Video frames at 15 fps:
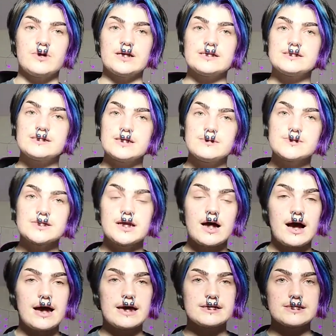but it seems
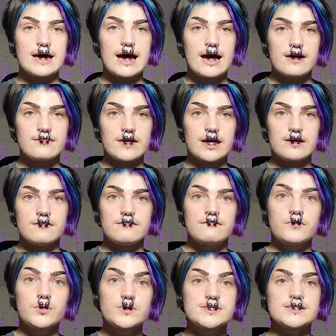that I have a
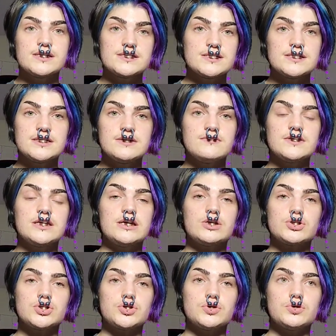food
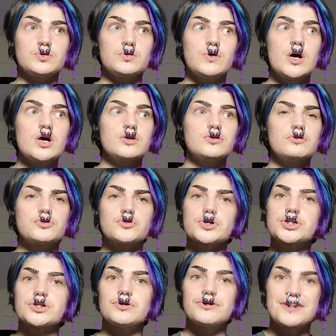sensitivity to
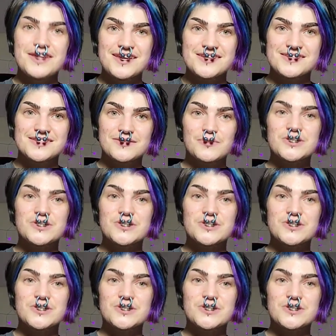nutritional yeast,